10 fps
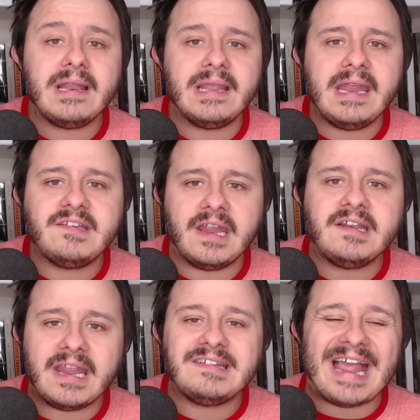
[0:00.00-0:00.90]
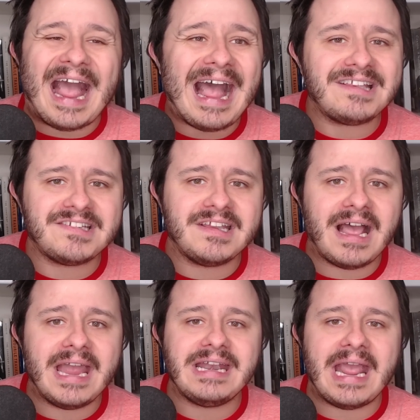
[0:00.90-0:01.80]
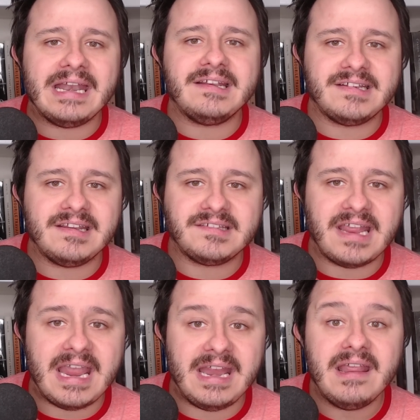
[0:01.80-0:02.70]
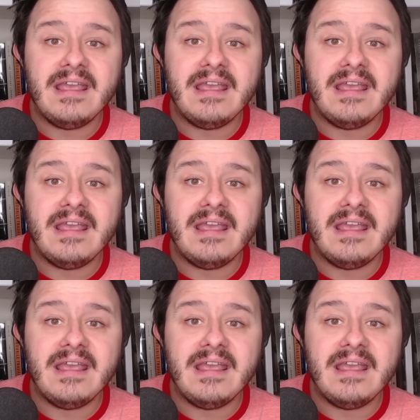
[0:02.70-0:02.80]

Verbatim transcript: Like it's it's it's asinine and it's insane.